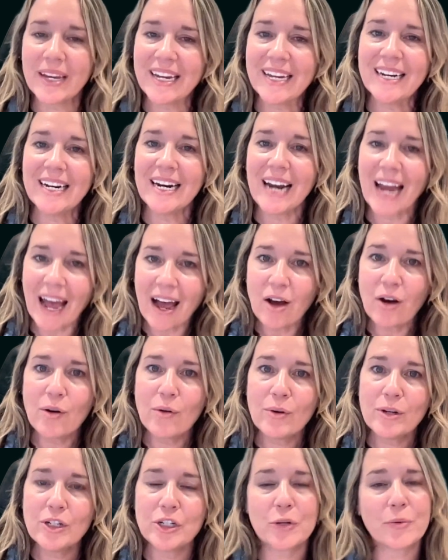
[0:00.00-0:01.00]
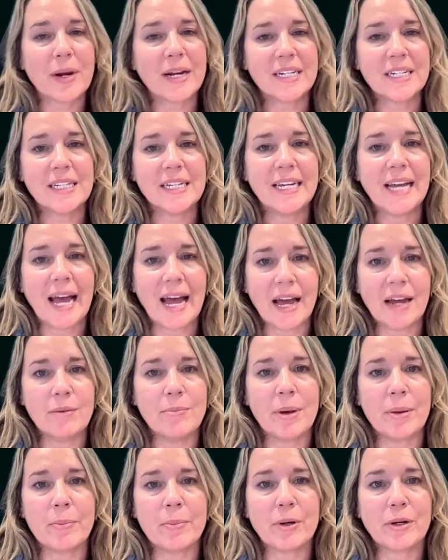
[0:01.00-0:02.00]
can now directly add
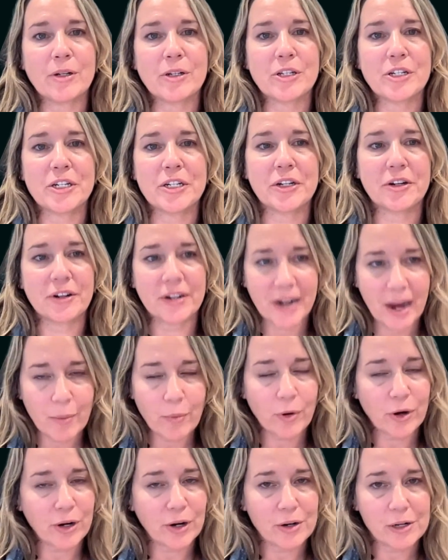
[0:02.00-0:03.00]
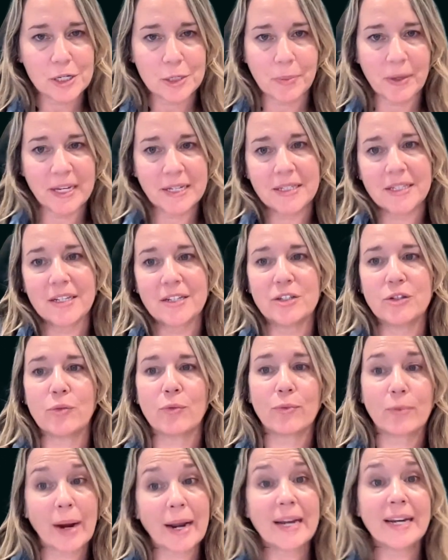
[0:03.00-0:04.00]
members to your network or spaces
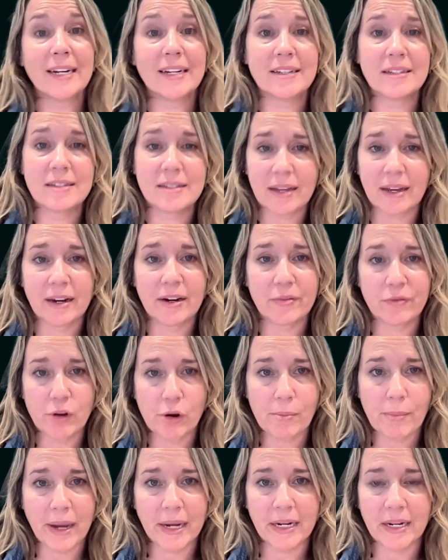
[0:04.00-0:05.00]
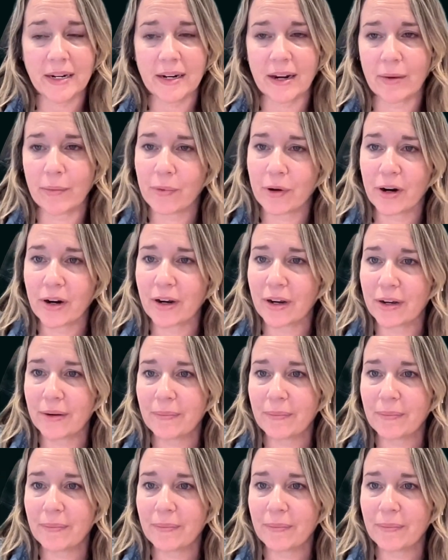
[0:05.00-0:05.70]
right inside of your Mighty network.